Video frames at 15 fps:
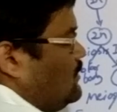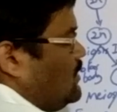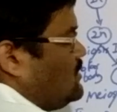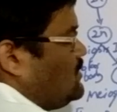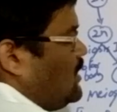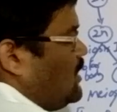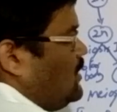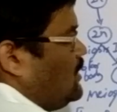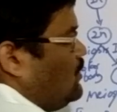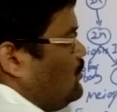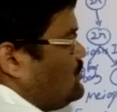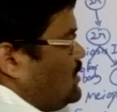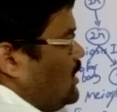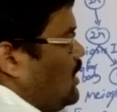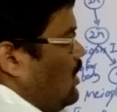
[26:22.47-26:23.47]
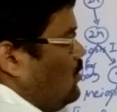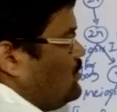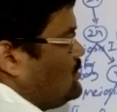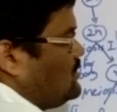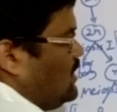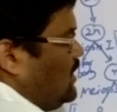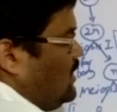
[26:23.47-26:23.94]
the secondary oocyte
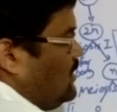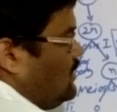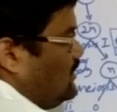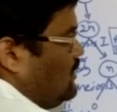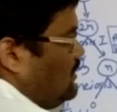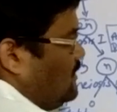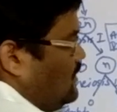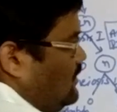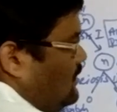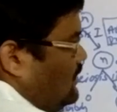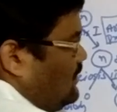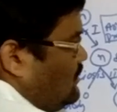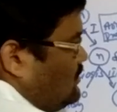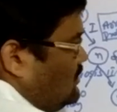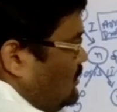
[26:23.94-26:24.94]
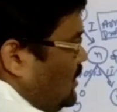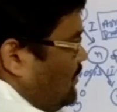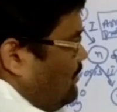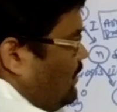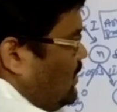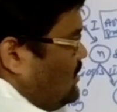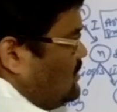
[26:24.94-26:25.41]
outside.
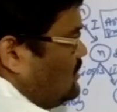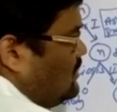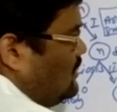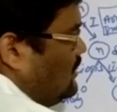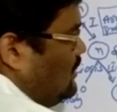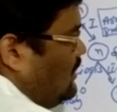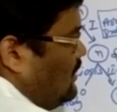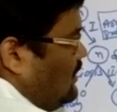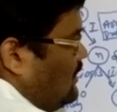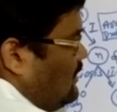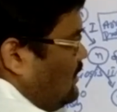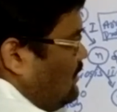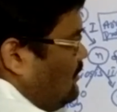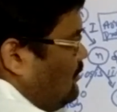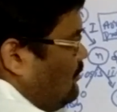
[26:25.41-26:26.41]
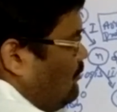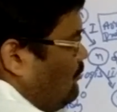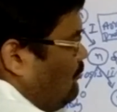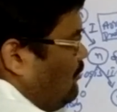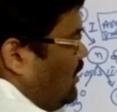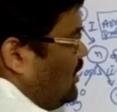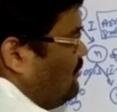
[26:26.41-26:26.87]
That means
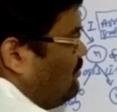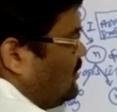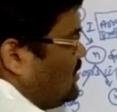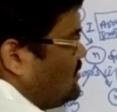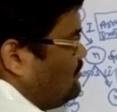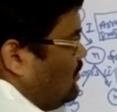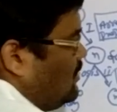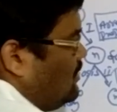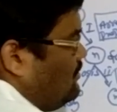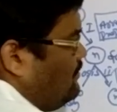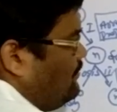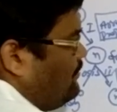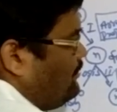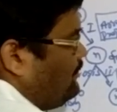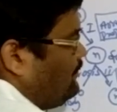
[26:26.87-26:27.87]
waiting for the sperm.